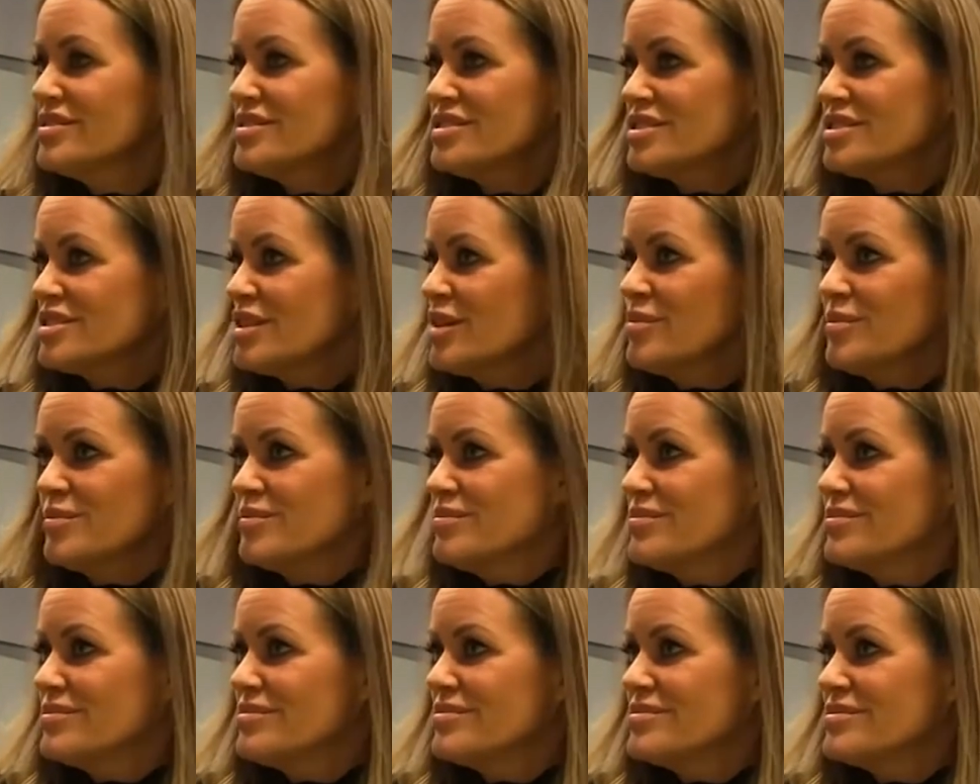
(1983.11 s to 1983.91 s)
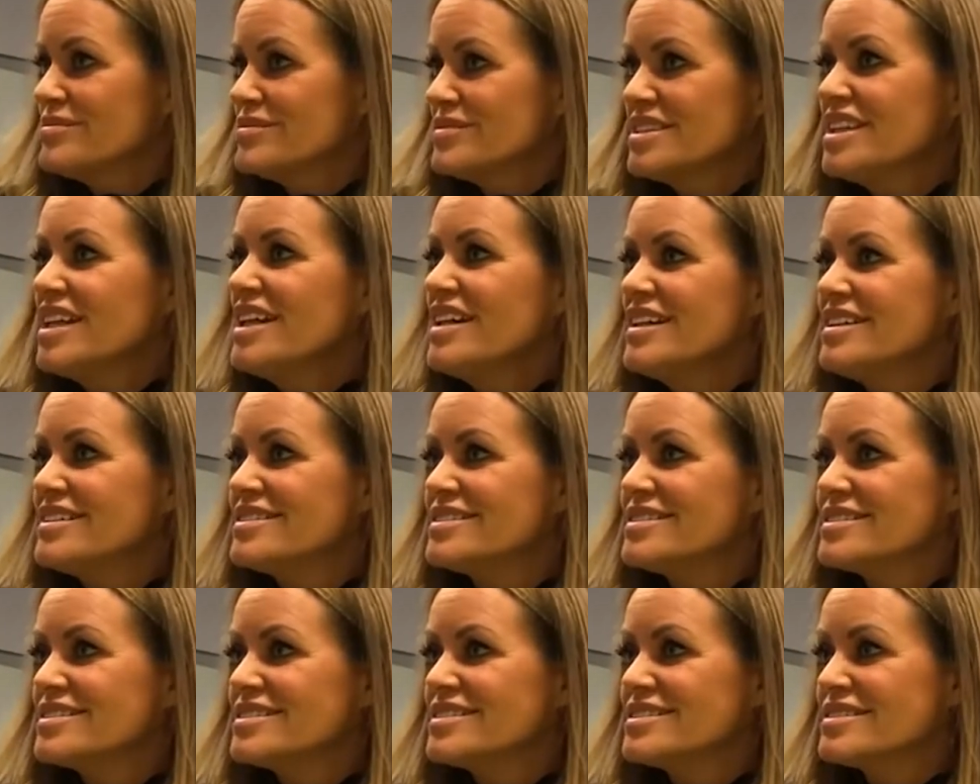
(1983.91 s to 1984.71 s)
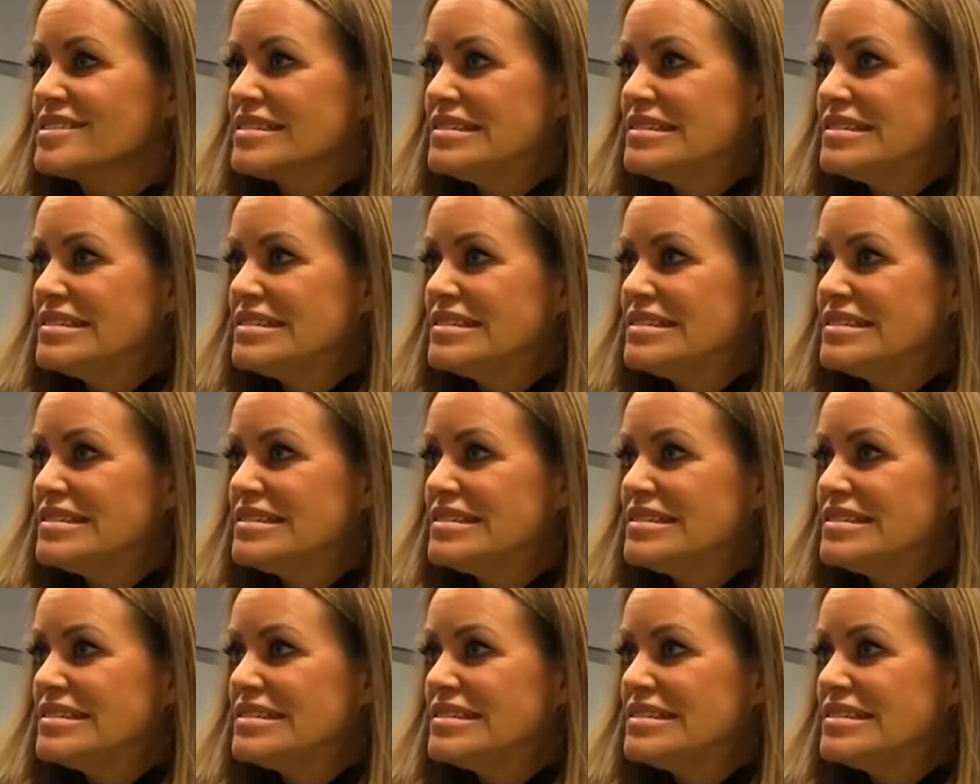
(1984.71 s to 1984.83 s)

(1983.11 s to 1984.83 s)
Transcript: some didn't.